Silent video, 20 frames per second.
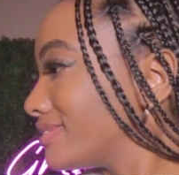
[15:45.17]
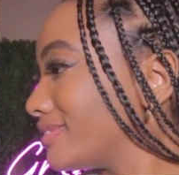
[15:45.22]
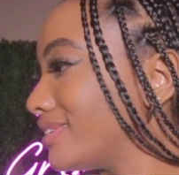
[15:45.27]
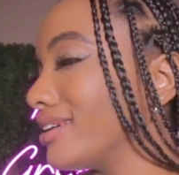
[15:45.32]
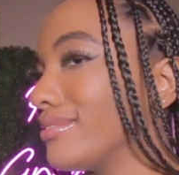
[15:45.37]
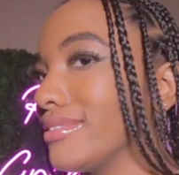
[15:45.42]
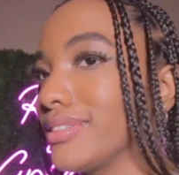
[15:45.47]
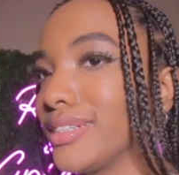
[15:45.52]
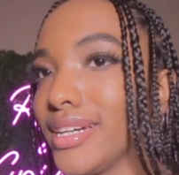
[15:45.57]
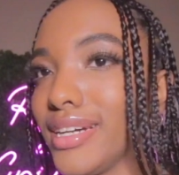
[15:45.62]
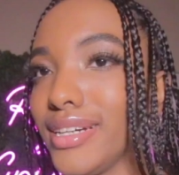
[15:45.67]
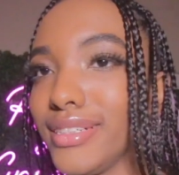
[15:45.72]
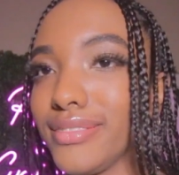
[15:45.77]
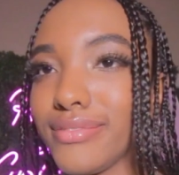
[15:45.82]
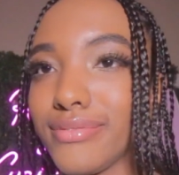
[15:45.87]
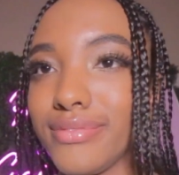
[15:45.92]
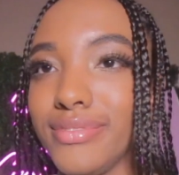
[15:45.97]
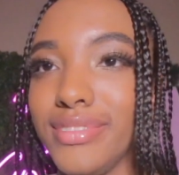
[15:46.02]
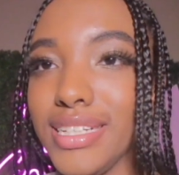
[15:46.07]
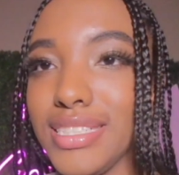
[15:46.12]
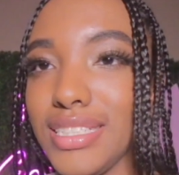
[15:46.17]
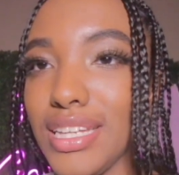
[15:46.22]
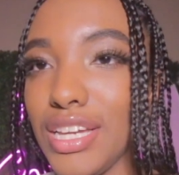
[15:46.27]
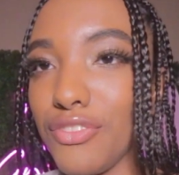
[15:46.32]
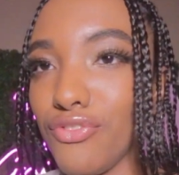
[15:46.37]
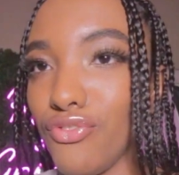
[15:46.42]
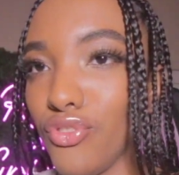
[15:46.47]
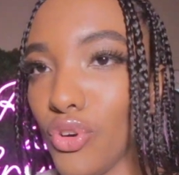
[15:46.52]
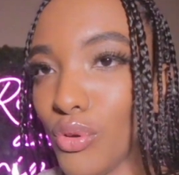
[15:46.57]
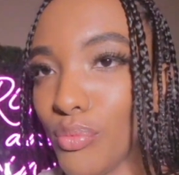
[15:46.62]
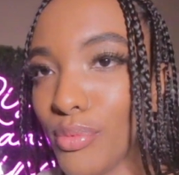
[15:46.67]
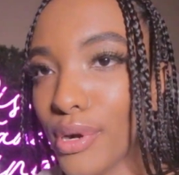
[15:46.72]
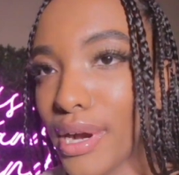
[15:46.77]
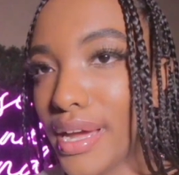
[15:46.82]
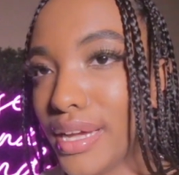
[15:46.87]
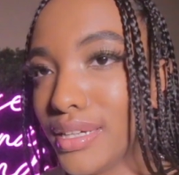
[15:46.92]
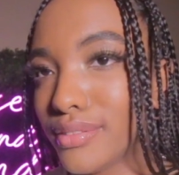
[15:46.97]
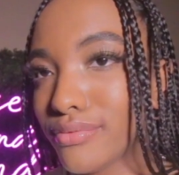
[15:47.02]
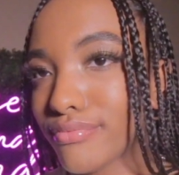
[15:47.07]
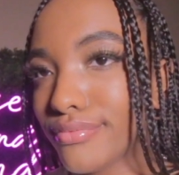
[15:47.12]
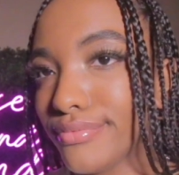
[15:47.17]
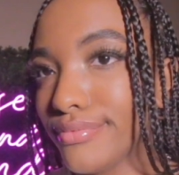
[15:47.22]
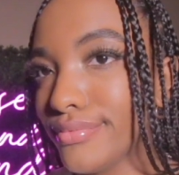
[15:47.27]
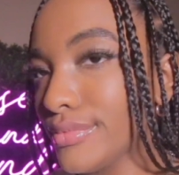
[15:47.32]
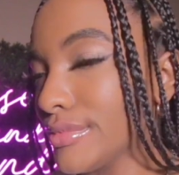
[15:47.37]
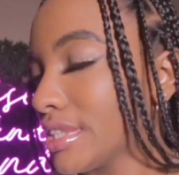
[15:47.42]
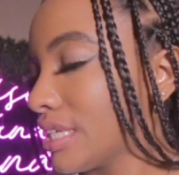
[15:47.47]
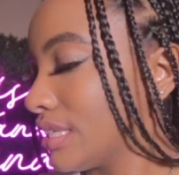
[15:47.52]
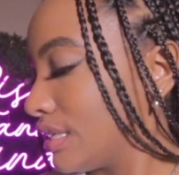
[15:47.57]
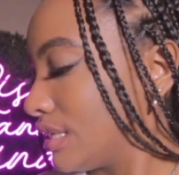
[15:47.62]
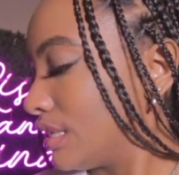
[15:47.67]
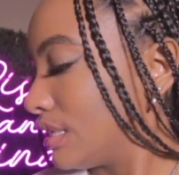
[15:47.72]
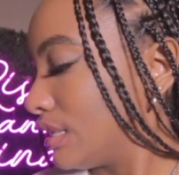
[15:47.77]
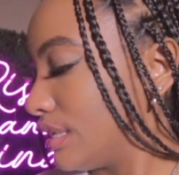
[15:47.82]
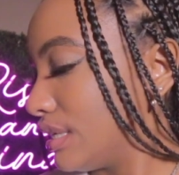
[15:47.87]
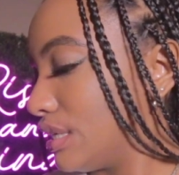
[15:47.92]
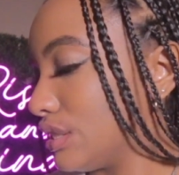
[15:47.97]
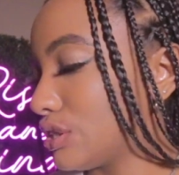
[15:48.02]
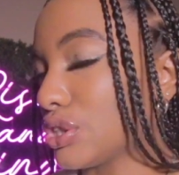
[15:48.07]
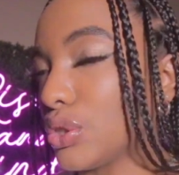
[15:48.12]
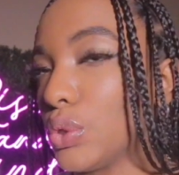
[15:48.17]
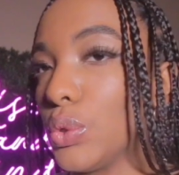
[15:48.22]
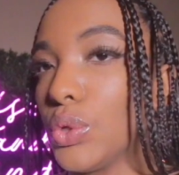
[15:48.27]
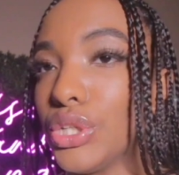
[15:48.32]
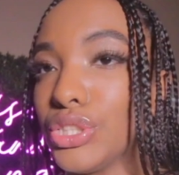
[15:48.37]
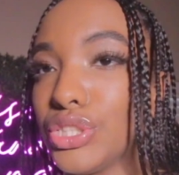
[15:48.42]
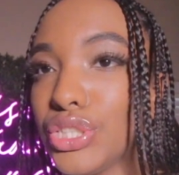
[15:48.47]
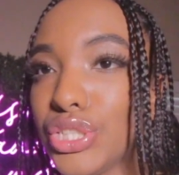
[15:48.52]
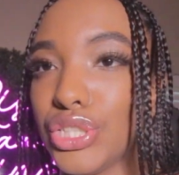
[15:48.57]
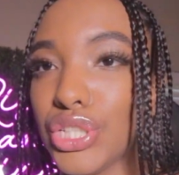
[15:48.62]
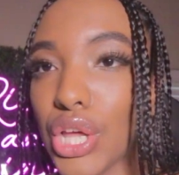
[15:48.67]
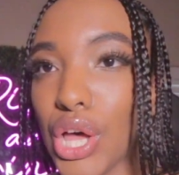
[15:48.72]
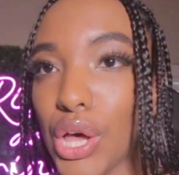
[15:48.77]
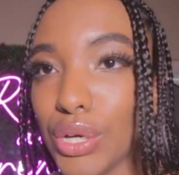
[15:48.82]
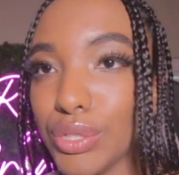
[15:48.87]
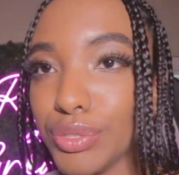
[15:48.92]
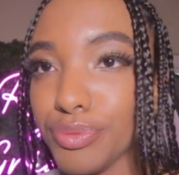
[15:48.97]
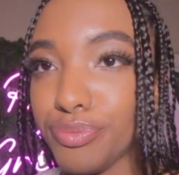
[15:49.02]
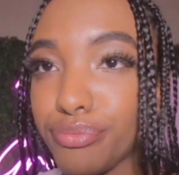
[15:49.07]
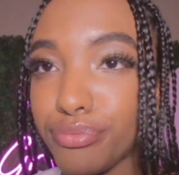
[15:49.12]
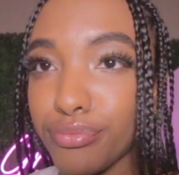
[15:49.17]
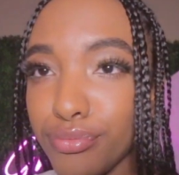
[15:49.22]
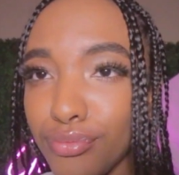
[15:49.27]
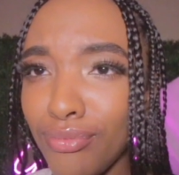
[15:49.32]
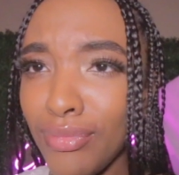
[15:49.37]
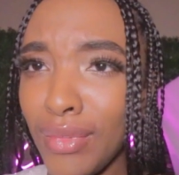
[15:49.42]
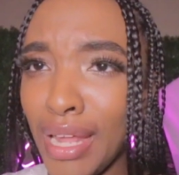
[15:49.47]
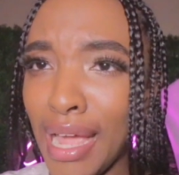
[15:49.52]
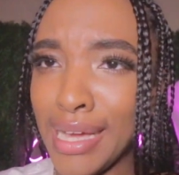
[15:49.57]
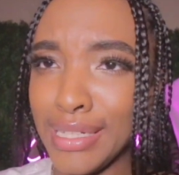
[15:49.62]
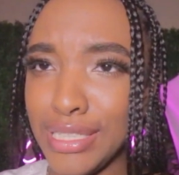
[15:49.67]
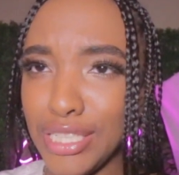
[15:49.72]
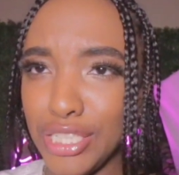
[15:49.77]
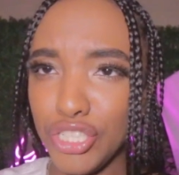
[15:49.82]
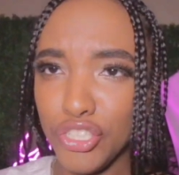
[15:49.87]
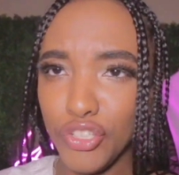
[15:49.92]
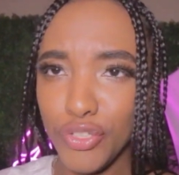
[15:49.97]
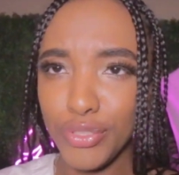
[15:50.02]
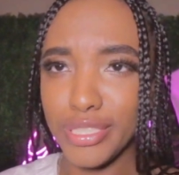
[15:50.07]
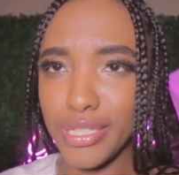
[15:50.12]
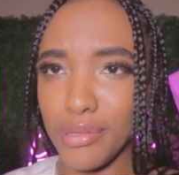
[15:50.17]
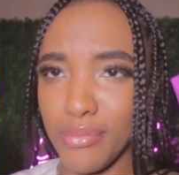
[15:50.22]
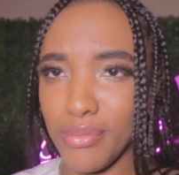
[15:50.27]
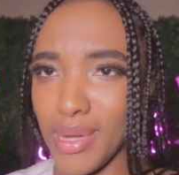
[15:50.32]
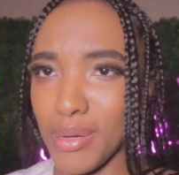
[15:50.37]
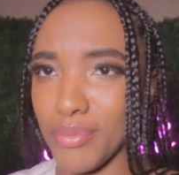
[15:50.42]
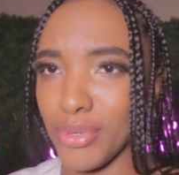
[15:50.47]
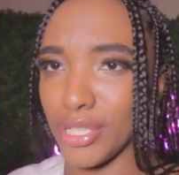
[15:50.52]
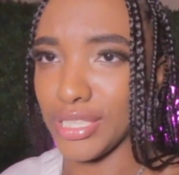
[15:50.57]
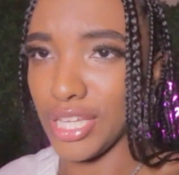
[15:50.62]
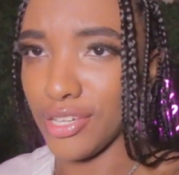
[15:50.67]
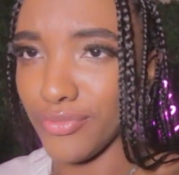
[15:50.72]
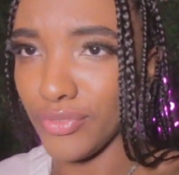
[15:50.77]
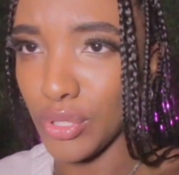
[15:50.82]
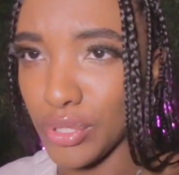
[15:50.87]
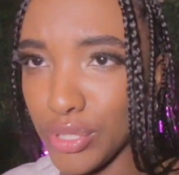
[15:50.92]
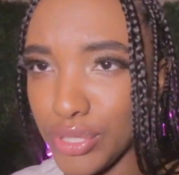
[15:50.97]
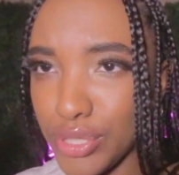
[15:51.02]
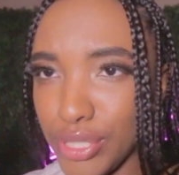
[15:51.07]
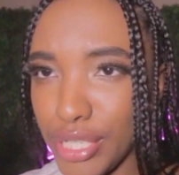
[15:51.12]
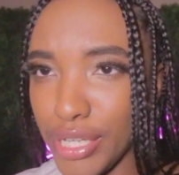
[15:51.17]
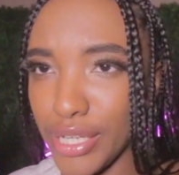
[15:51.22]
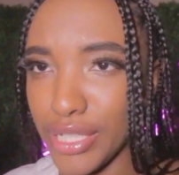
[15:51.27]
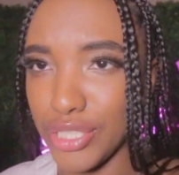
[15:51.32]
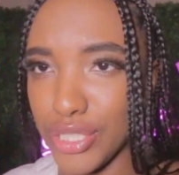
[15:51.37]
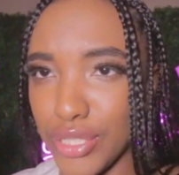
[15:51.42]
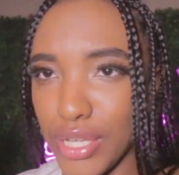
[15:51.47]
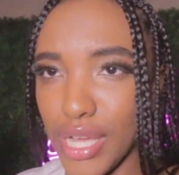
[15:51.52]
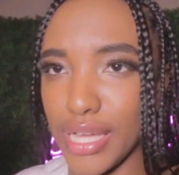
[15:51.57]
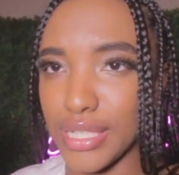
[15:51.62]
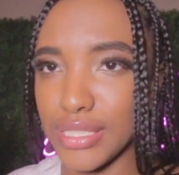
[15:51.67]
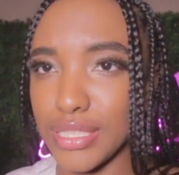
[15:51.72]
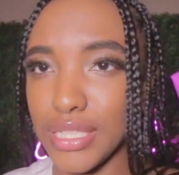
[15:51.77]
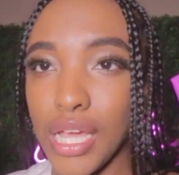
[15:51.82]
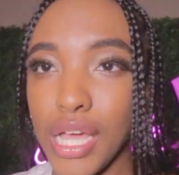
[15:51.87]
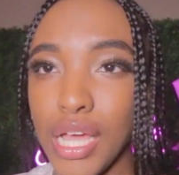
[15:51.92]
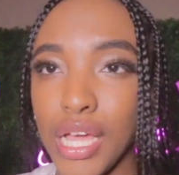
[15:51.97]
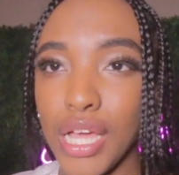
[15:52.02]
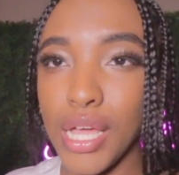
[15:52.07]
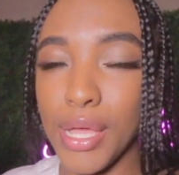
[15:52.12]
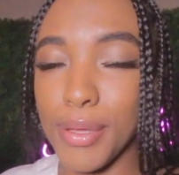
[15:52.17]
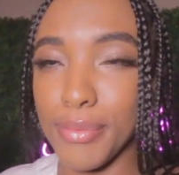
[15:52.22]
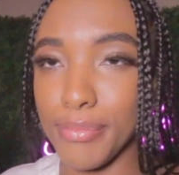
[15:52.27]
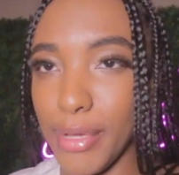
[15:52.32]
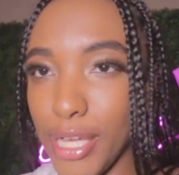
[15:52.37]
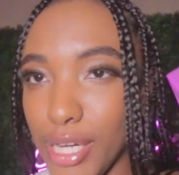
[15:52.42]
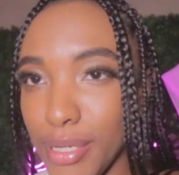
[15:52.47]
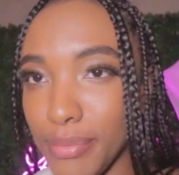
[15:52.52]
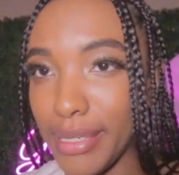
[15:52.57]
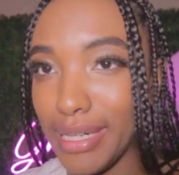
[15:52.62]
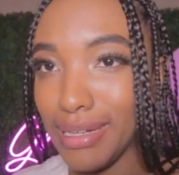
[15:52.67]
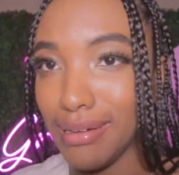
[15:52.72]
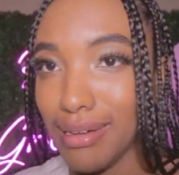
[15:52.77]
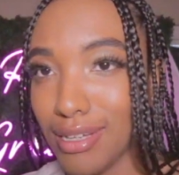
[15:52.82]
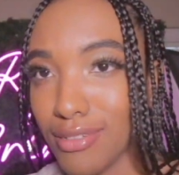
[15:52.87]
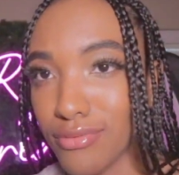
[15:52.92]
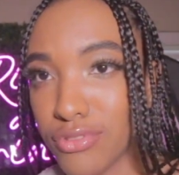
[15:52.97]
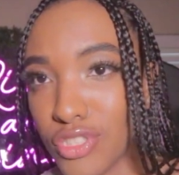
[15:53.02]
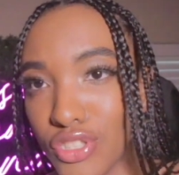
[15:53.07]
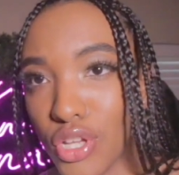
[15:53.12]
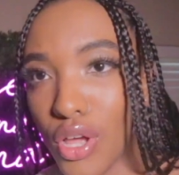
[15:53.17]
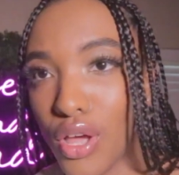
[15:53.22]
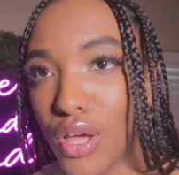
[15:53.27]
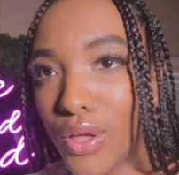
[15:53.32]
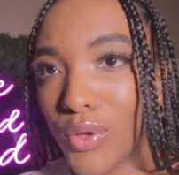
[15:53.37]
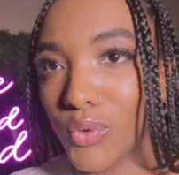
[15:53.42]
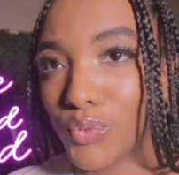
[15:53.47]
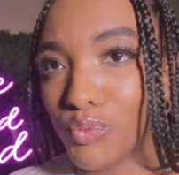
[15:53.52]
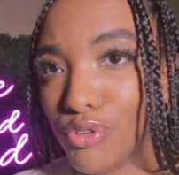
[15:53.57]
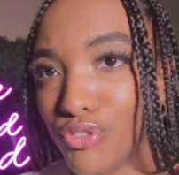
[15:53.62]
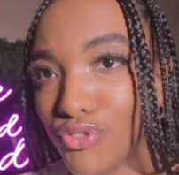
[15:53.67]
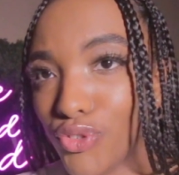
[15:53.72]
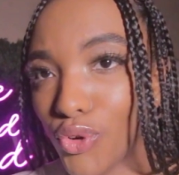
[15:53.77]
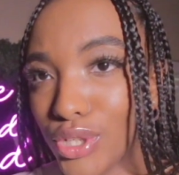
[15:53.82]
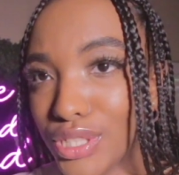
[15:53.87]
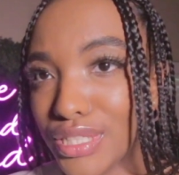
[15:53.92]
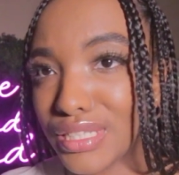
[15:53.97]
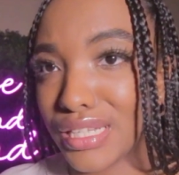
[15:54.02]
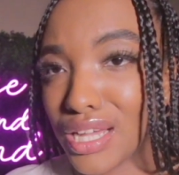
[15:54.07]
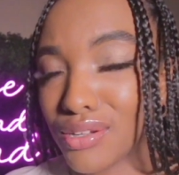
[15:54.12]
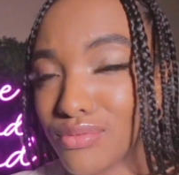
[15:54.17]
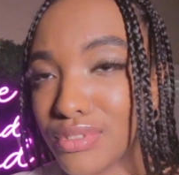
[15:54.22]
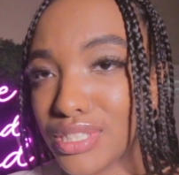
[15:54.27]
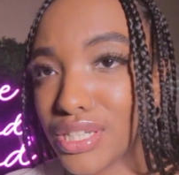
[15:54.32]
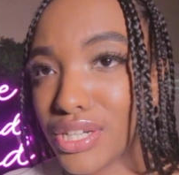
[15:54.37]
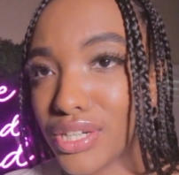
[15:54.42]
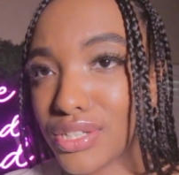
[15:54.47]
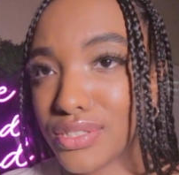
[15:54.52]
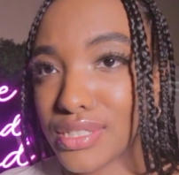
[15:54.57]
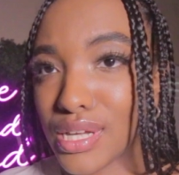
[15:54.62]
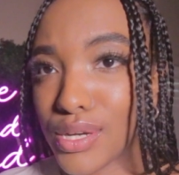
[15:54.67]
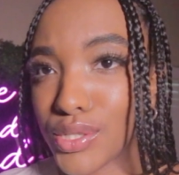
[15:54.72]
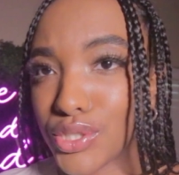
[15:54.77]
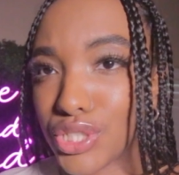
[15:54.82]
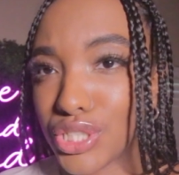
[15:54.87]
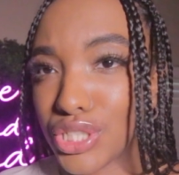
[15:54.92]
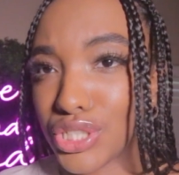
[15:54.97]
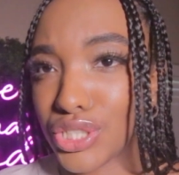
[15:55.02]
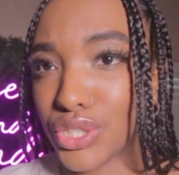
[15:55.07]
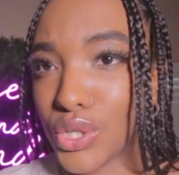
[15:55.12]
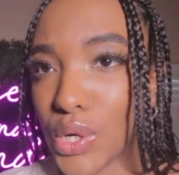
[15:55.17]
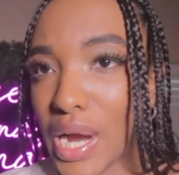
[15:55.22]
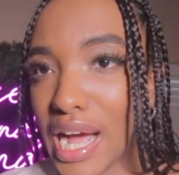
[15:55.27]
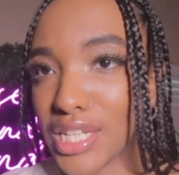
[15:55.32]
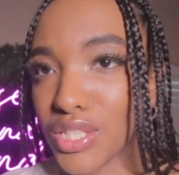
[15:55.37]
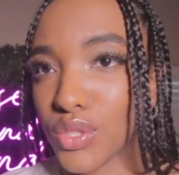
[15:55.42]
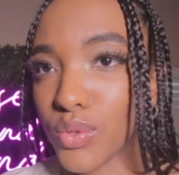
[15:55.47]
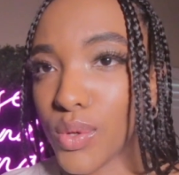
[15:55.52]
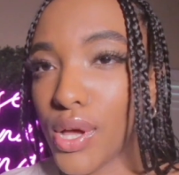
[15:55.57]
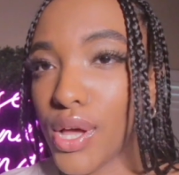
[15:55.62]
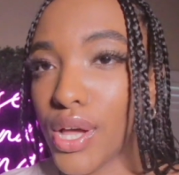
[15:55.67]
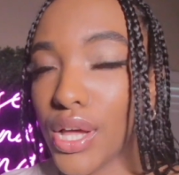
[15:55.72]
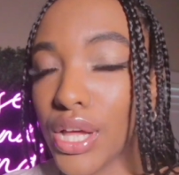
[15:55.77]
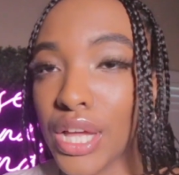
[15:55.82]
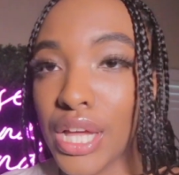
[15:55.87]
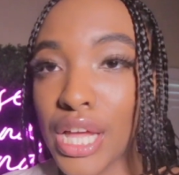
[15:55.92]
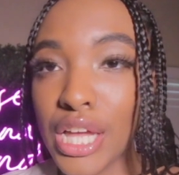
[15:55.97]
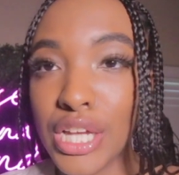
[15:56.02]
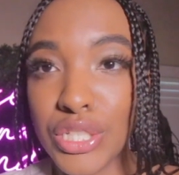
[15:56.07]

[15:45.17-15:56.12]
There we go, that's like full bright, it's cool. So I did do some of my birthday photo shoot here, as you guys may or may not have saw before the sign was here. So that was just a grass wall.